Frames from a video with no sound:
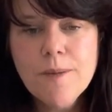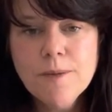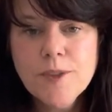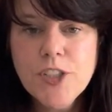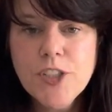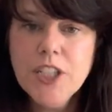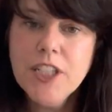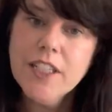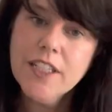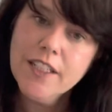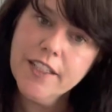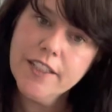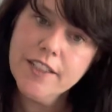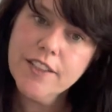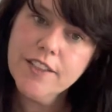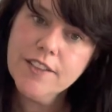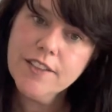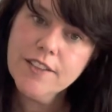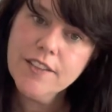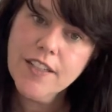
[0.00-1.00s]
Gina
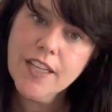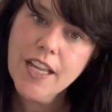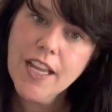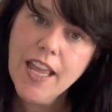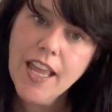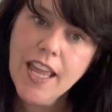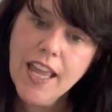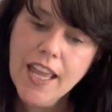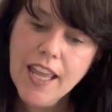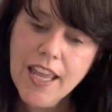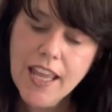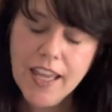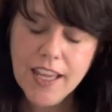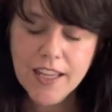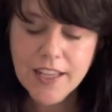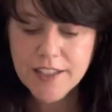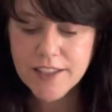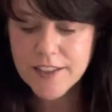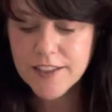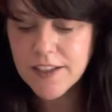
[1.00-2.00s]
here.
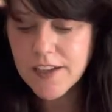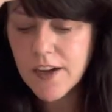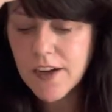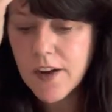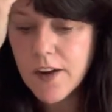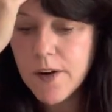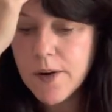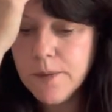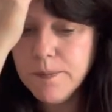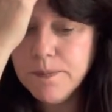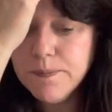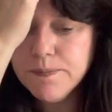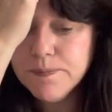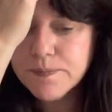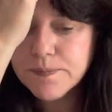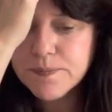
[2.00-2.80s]
And I'm